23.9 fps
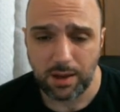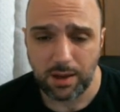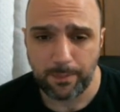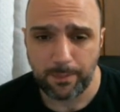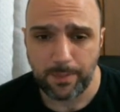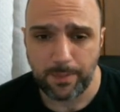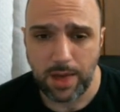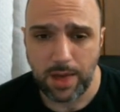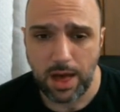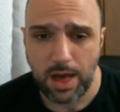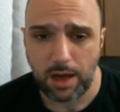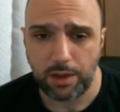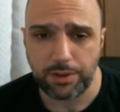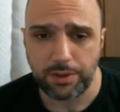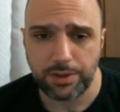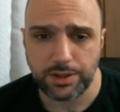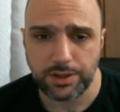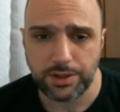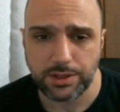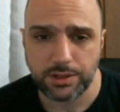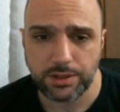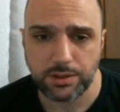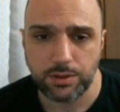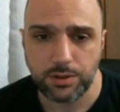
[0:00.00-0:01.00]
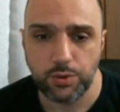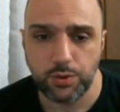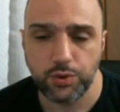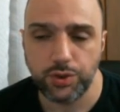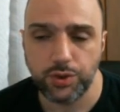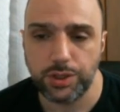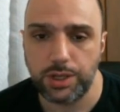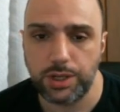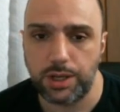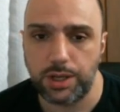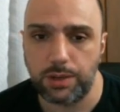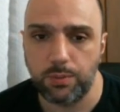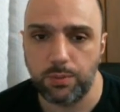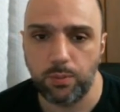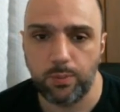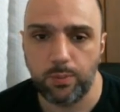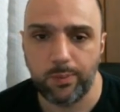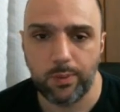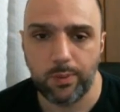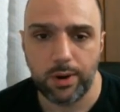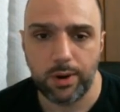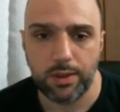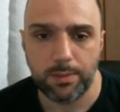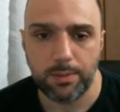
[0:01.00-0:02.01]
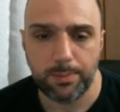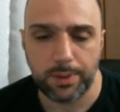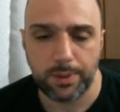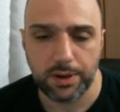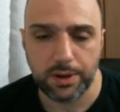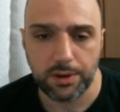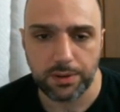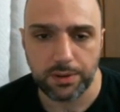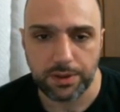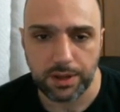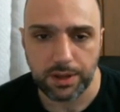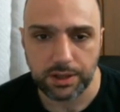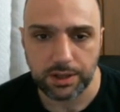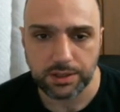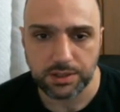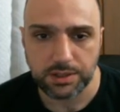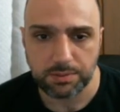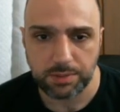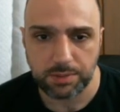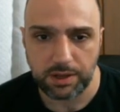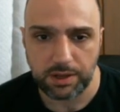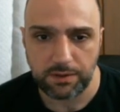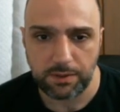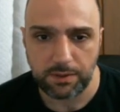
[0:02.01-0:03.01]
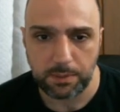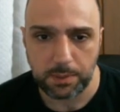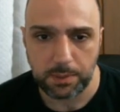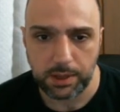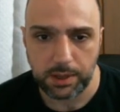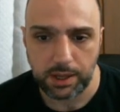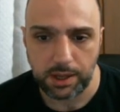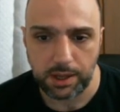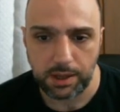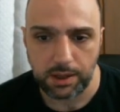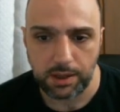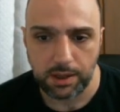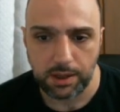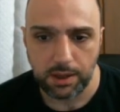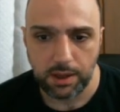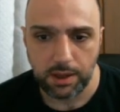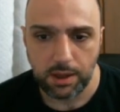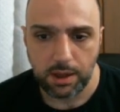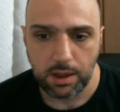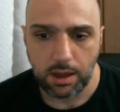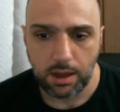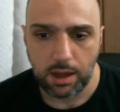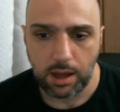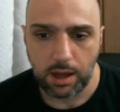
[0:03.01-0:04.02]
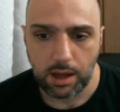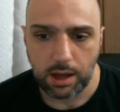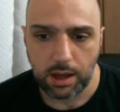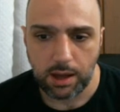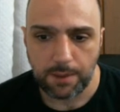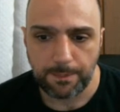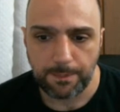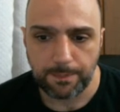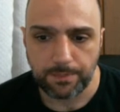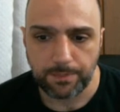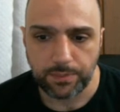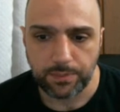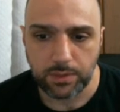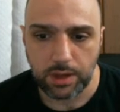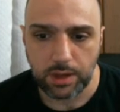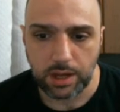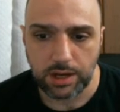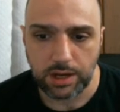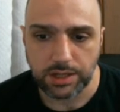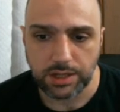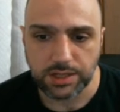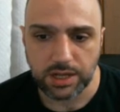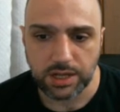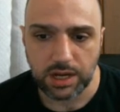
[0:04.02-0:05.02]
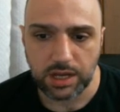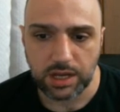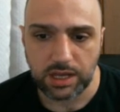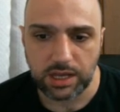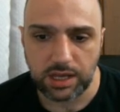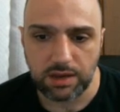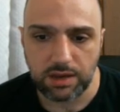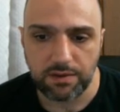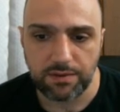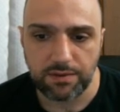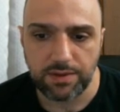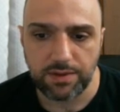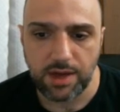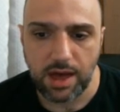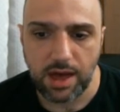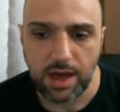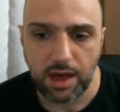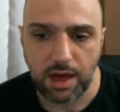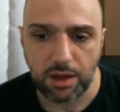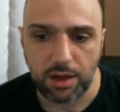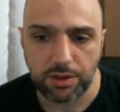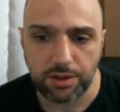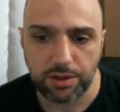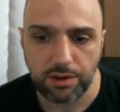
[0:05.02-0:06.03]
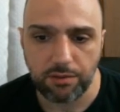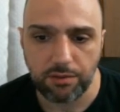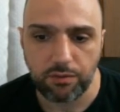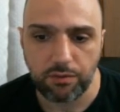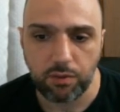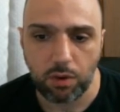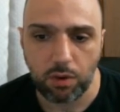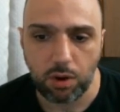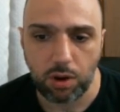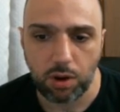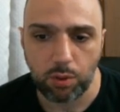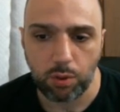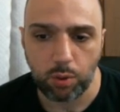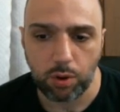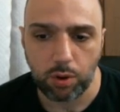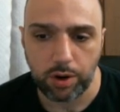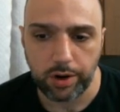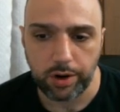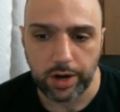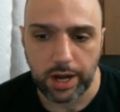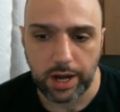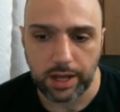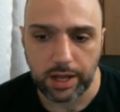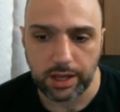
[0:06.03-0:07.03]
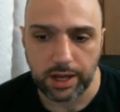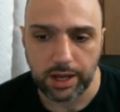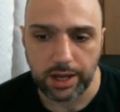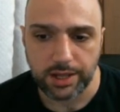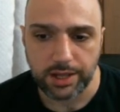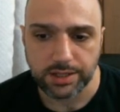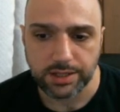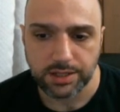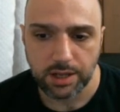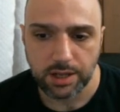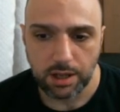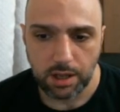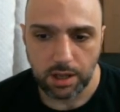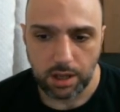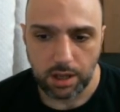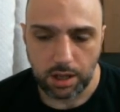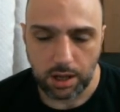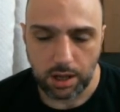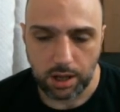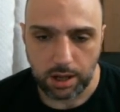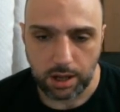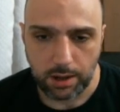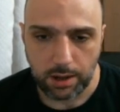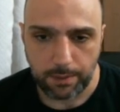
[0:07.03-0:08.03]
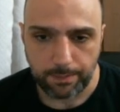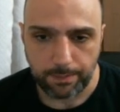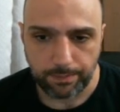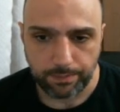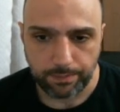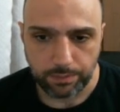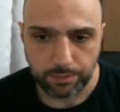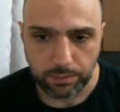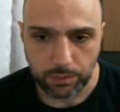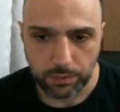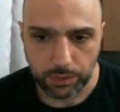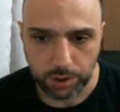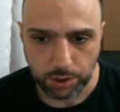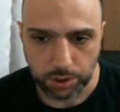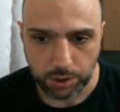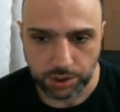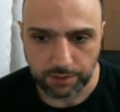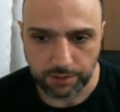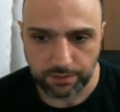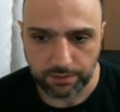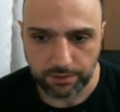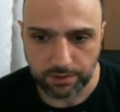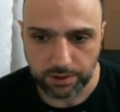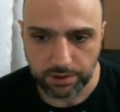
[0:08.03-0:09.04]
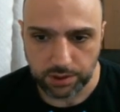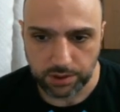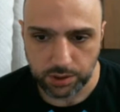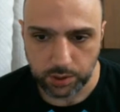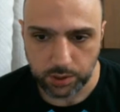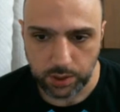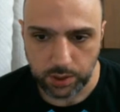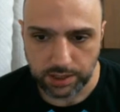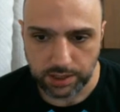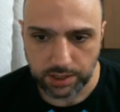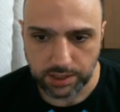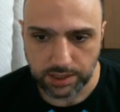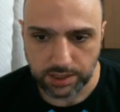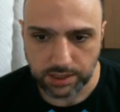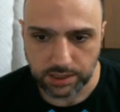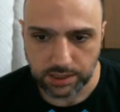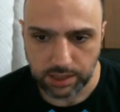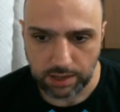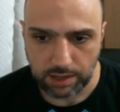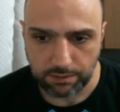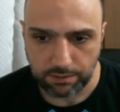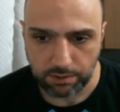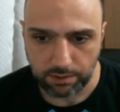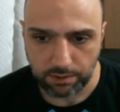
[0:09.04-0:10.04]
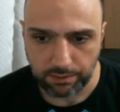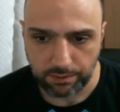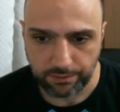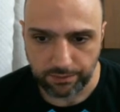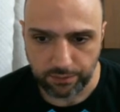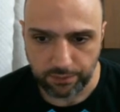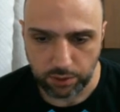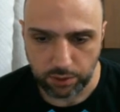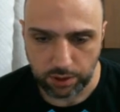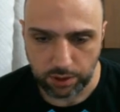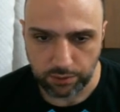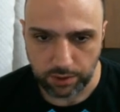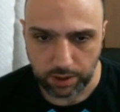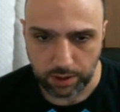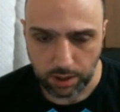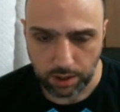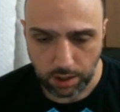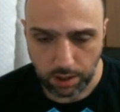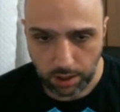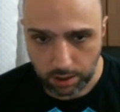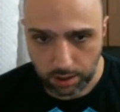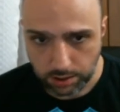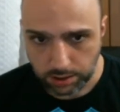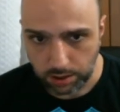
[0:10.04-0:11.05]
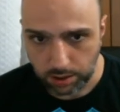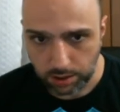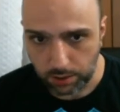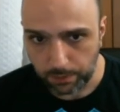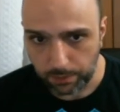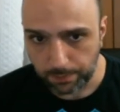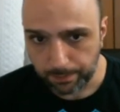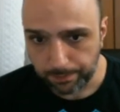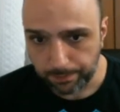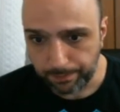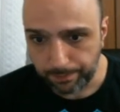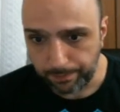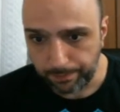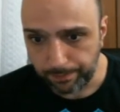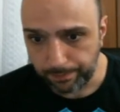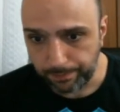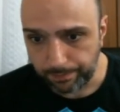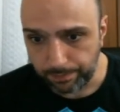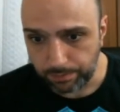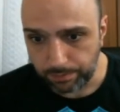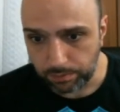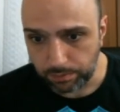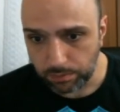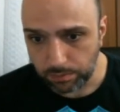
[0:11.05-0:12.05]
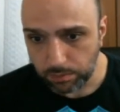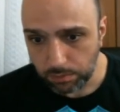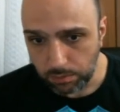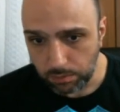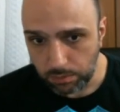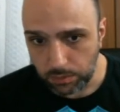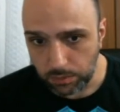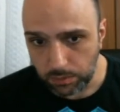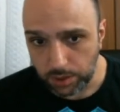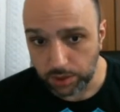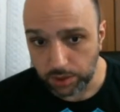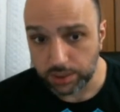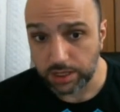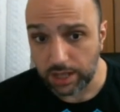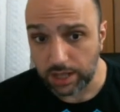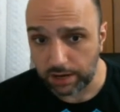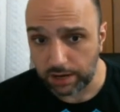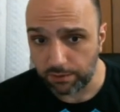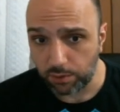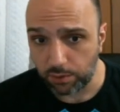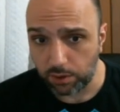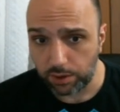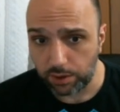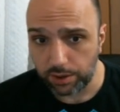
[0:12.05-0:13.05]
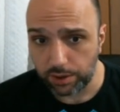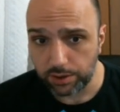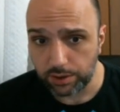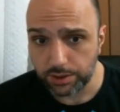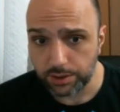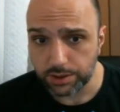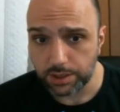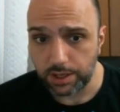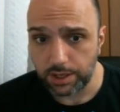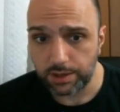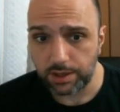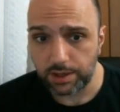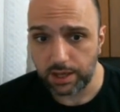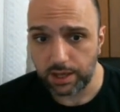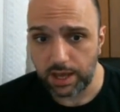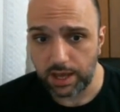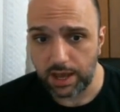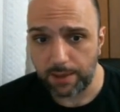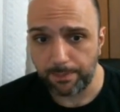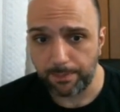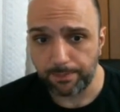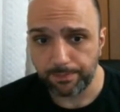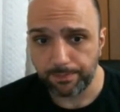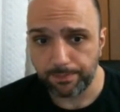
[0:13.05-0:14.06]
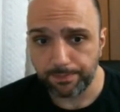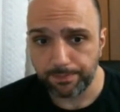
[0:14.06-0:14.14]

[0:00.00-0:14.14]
Health is usually one of the bigger things in PvP. It's going to give the health of all warrior allies 1352 at this level. So there's a lot of warriors in the game.